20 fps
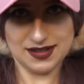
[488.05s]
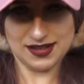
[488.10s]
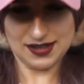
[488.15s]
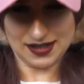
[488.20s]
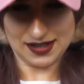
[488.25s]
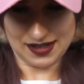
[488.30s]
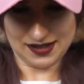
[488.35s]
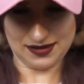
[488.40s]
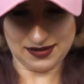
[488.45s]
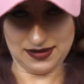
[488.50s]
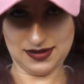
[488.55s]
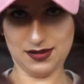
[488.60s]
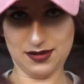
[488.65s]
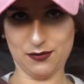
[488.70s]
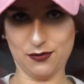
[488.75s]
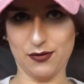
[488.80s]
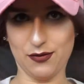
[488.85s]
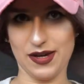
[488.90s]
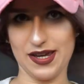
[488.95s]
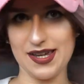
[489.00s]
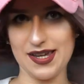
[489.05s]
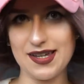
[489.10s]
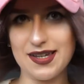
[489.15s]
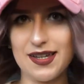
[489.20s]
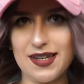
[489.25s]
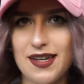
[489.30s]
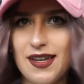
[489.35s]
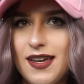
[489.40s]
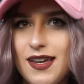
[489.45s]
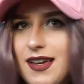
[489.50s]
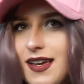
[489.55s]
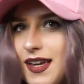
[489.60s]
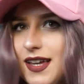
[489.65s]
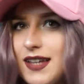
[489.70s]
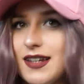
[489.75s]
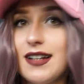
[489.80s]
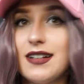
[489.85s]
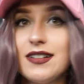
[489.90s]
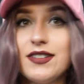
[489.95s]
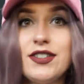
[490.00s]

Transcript: cut the wig and I'll